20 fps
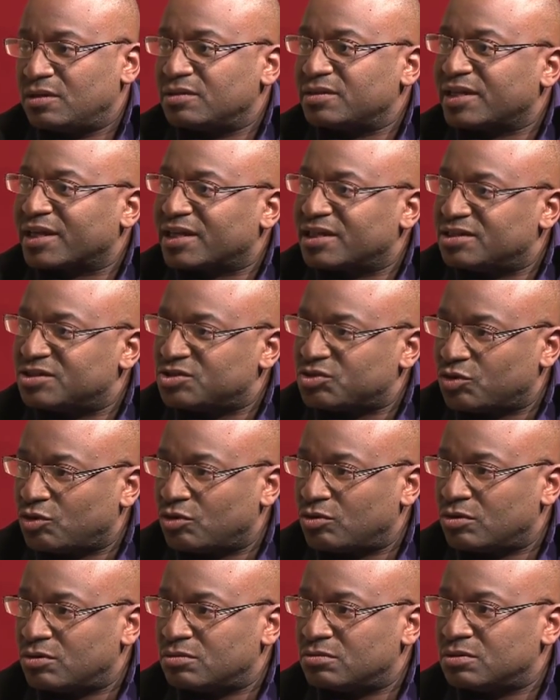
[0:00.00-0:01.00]
that
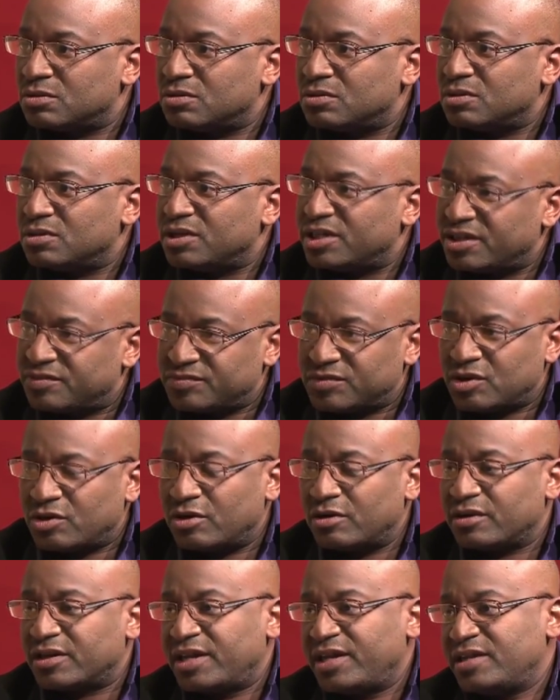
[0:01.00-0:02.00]
control if the
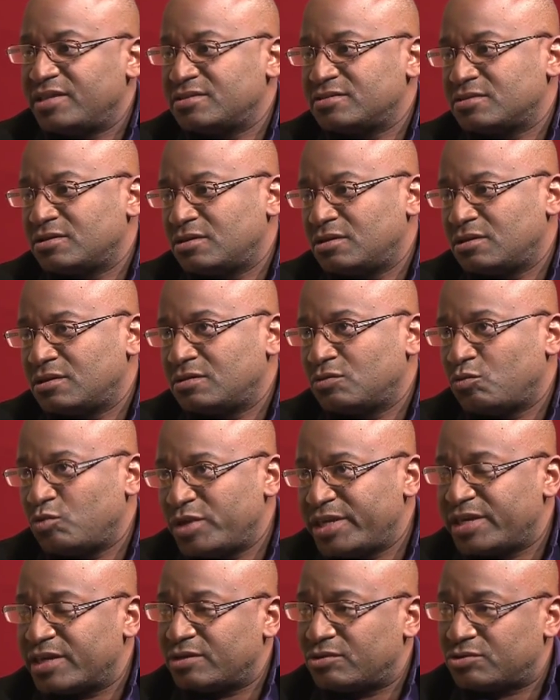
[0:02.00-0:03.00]
hurricane is going to
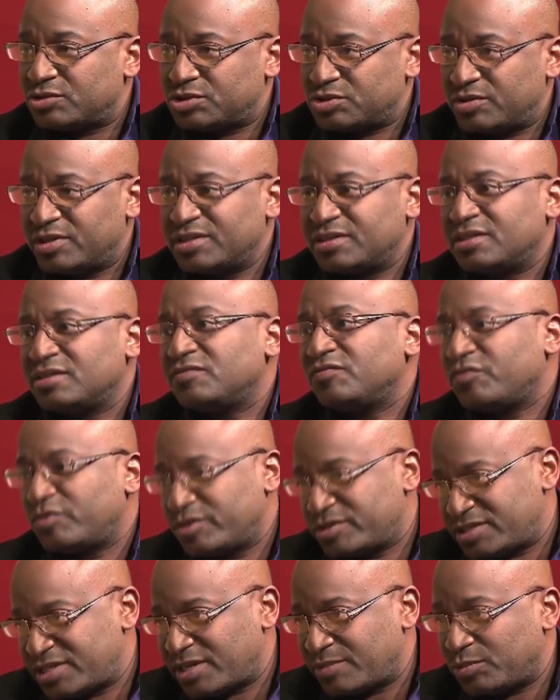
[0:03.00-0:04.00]
weaken or strengthen, for
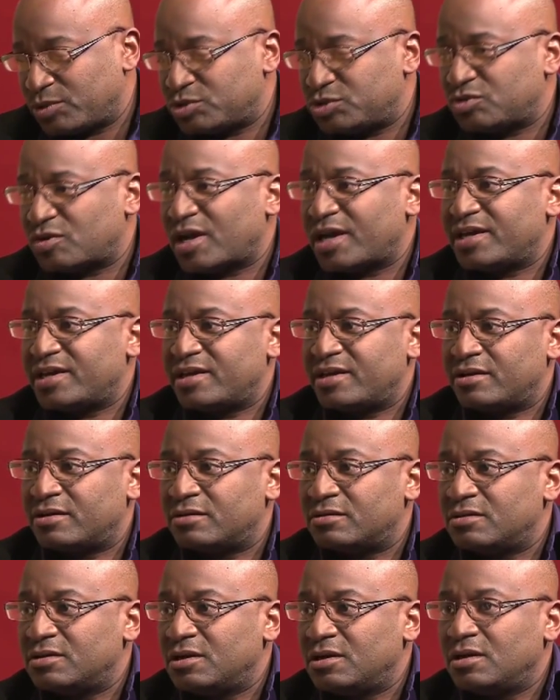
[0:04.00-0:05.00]
example, dry
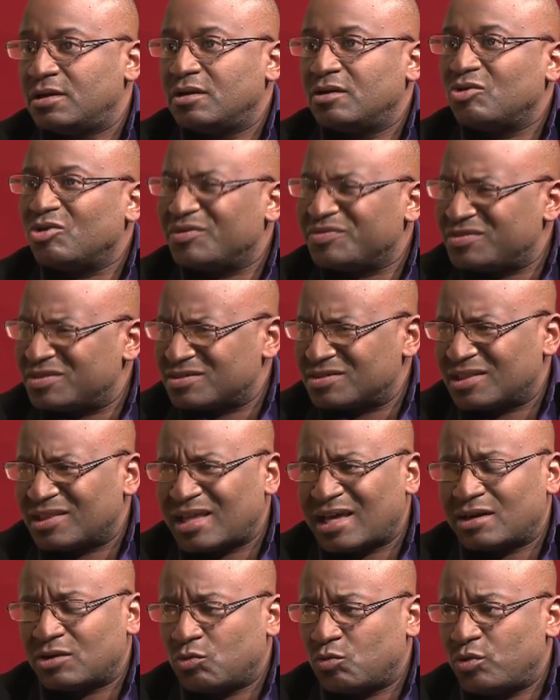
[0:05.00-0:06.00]
air, or if there's a
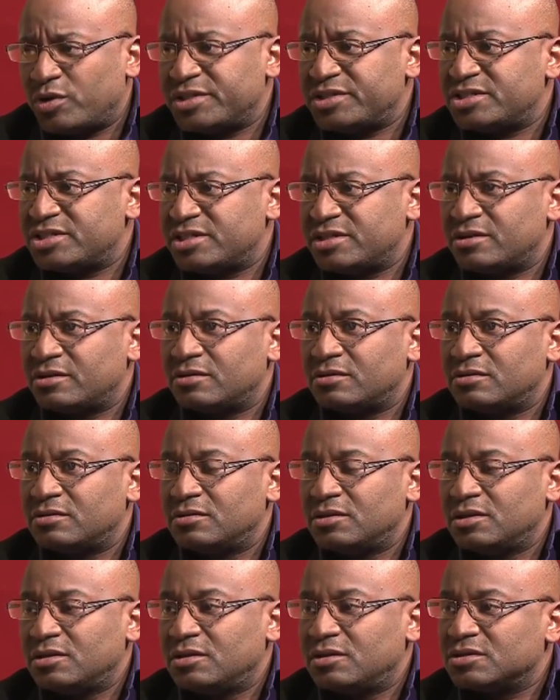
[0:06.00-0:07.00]
lot of wind shear.
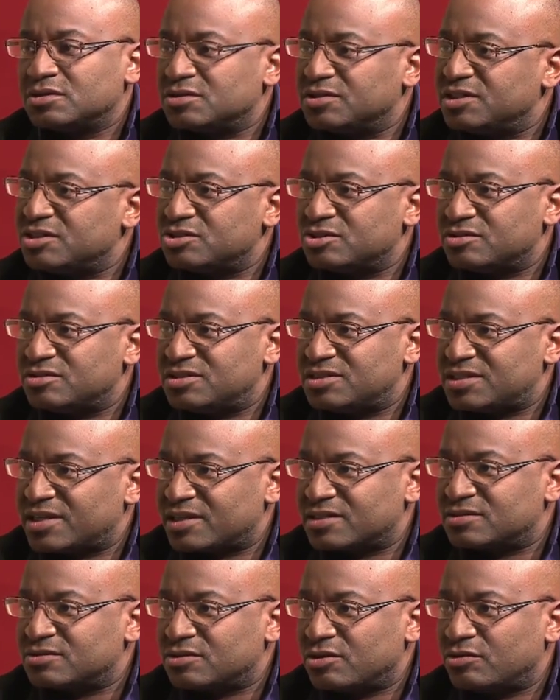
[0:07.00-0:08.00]
So these are these
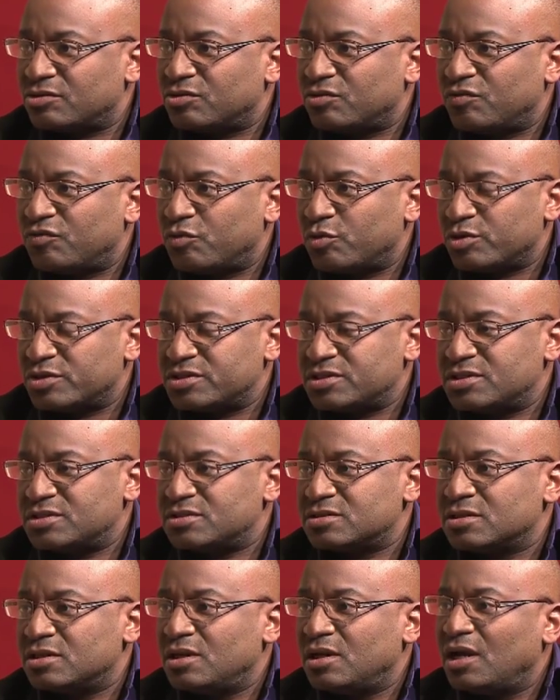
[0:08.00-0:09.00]
external
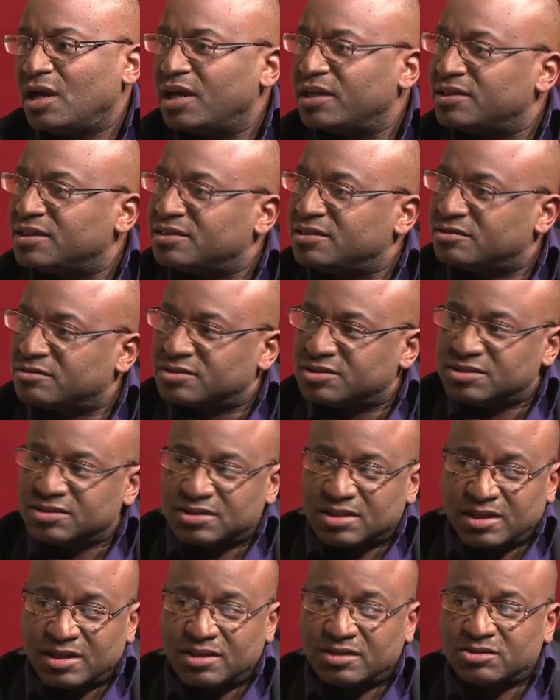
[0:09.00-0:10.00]
forcings. And then there's
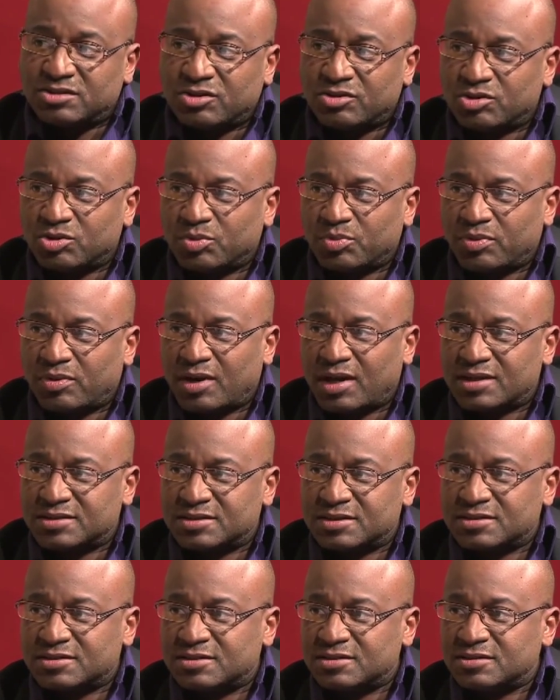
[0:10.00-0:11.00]
these internal
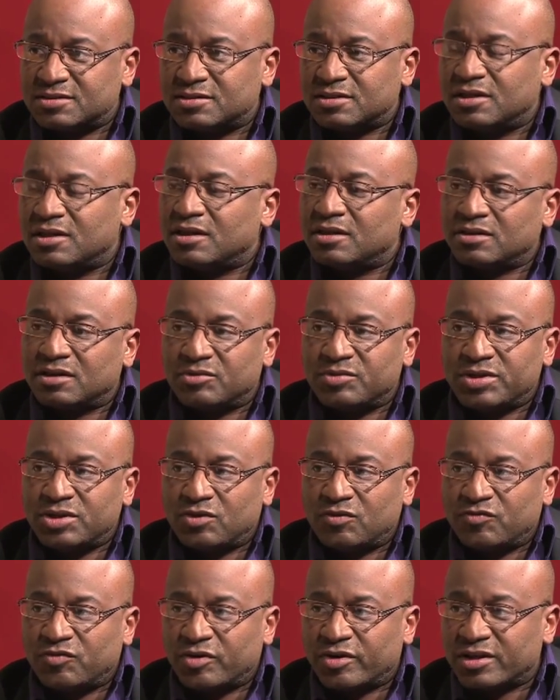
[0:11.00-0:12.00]
processes that we
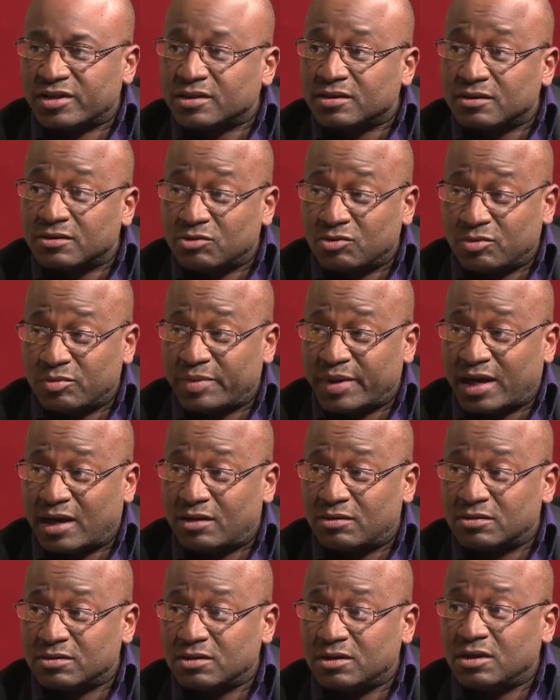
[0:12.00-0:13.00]
know very little
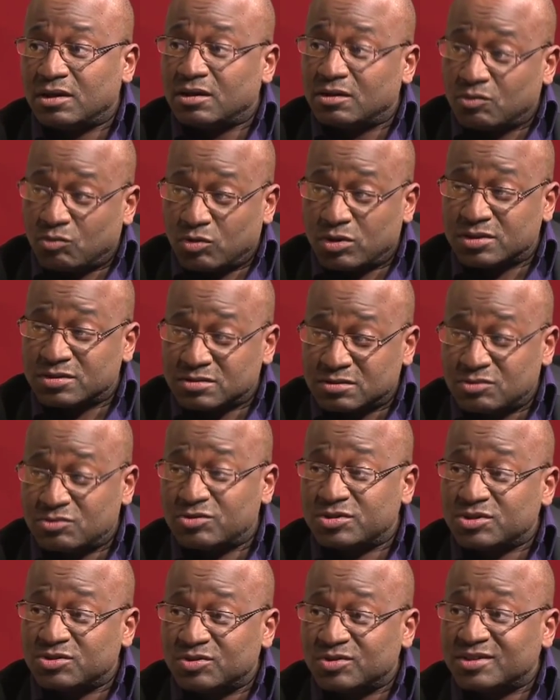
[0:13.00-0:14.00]
about. What's
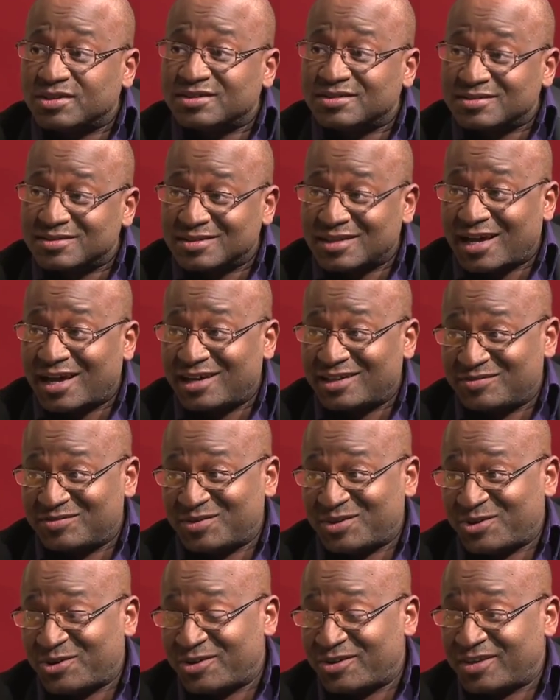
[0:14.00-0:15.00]
going on inside of
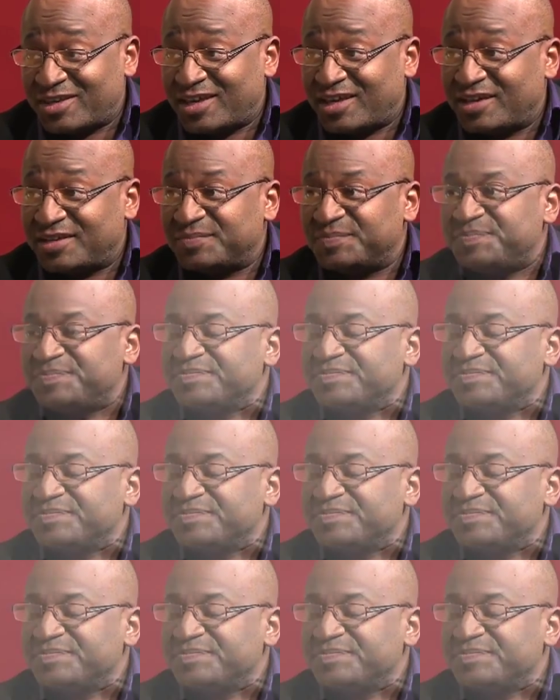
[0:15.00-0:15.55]
the hurricane?